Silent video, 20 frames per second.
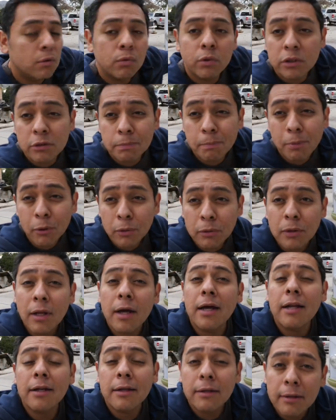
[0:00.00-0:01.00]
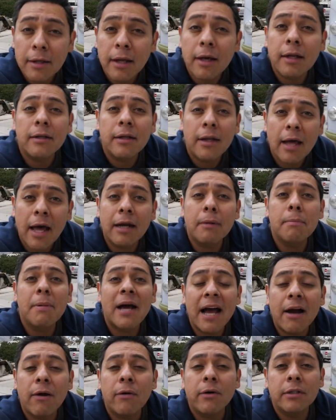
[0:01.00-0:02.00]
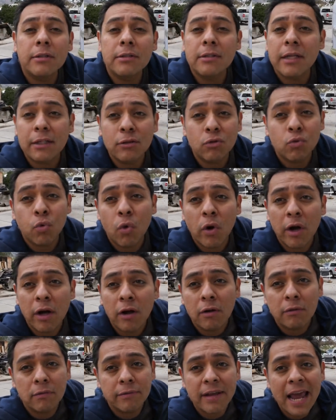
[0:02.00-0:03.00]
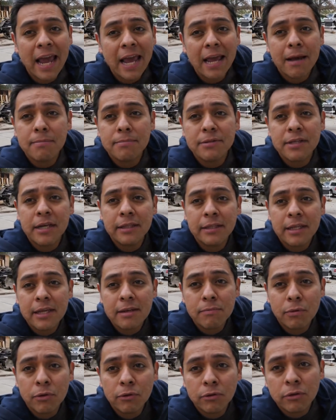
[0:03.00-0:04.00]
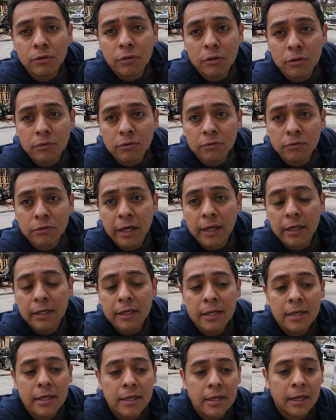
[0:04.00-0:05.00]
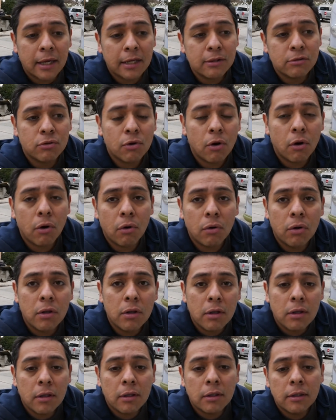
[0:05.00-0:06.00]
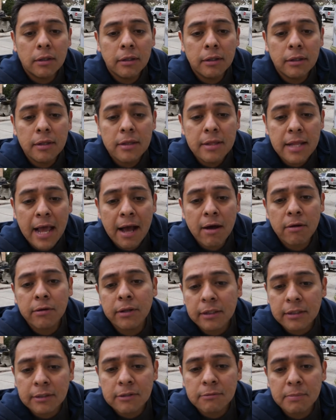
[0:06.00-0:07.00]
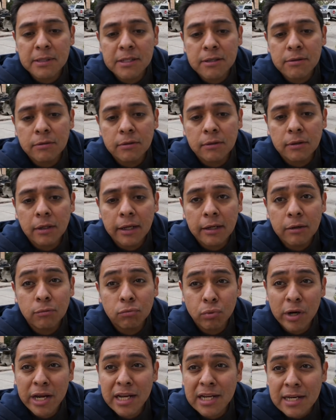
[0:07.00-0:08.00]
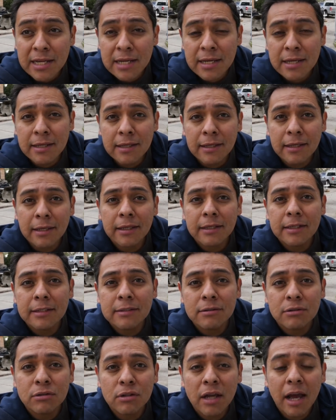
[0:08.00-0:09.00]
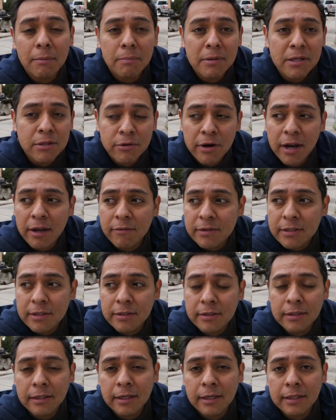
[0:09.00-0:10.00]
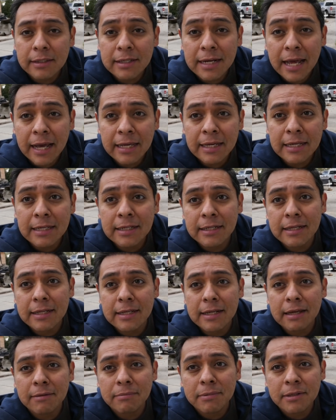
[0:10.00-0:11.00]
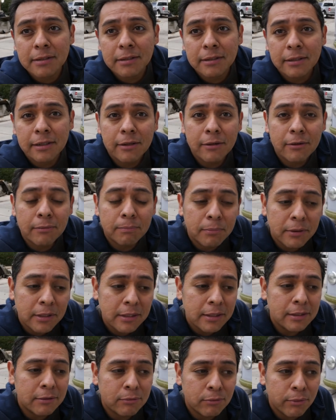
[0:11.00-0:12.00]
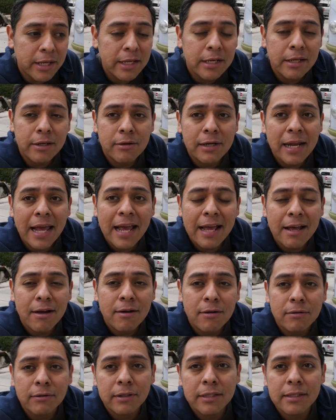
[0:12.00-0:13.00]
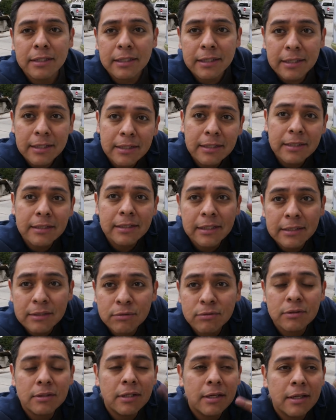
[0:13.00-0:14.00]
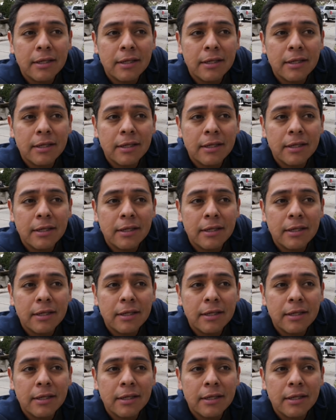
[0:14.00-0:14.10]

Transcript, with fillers: which pull a, a lot of power. It's like 12 amps, I think, both of those, right? And so now that it's been like raining and it's, I've been driving at night and I've been, you know, putting the radio loud and, and then it's